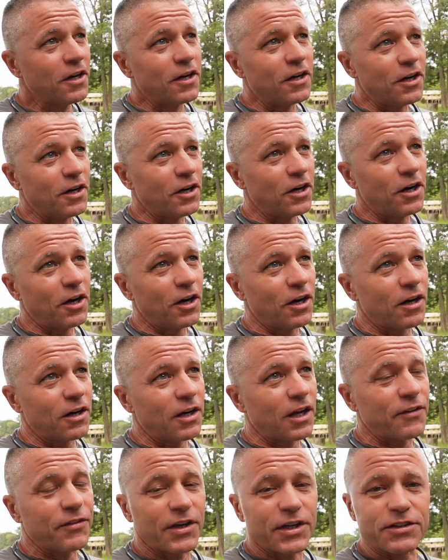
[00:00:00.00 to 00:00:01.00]

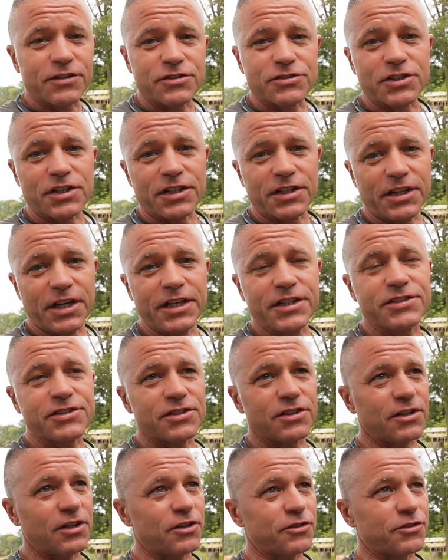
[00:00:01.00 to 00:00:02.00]
And I think there's a geese
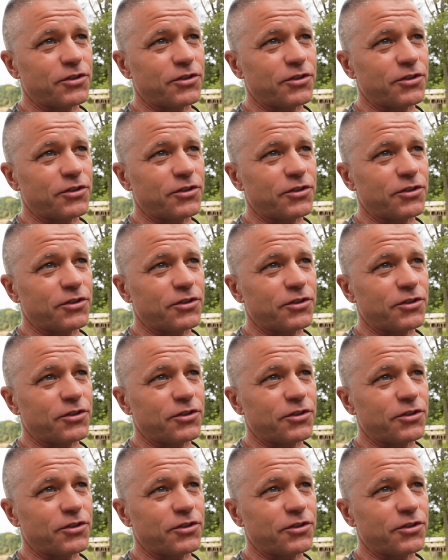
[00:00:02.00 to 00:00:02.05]
in there